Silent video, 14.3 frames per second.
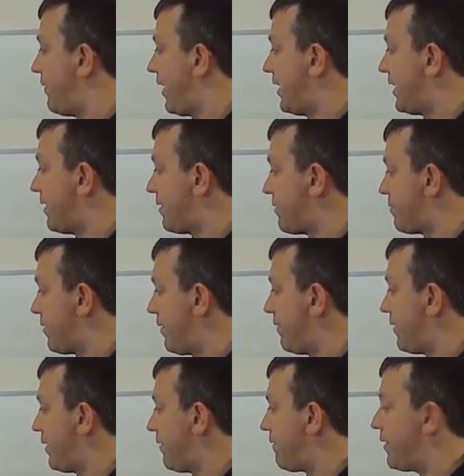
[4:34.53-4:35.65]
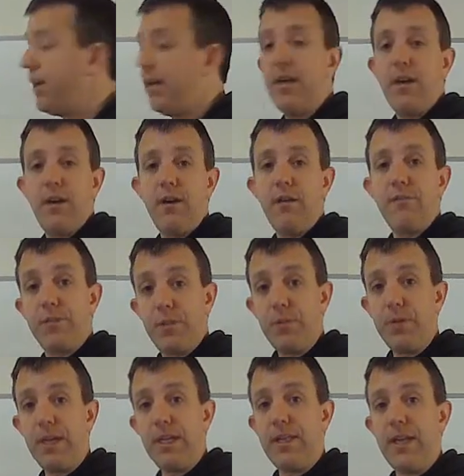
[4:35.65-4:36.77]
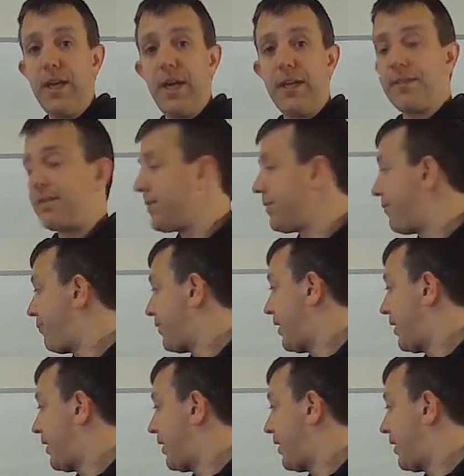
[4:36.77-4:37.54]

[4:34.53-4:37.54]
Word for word: I need the derivative of 2e to the x,